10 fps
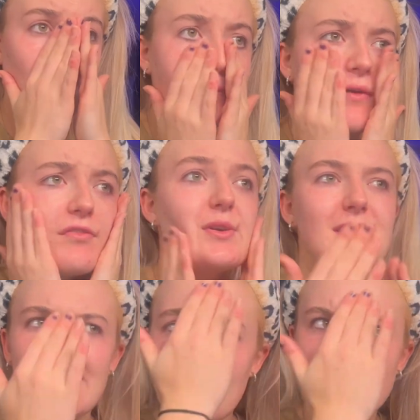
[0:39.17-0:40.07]
I went for a
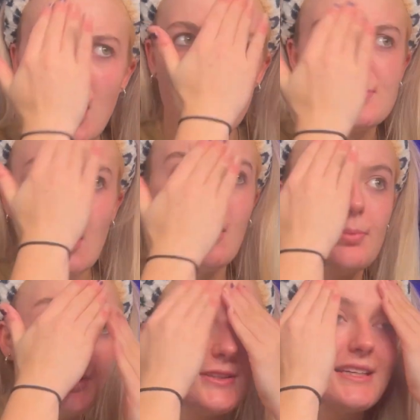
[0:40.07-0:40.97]
stage that I was
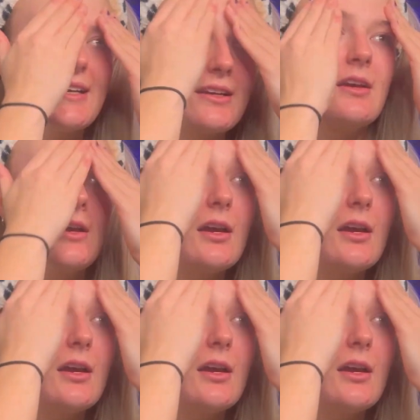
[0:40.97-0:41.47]
uploading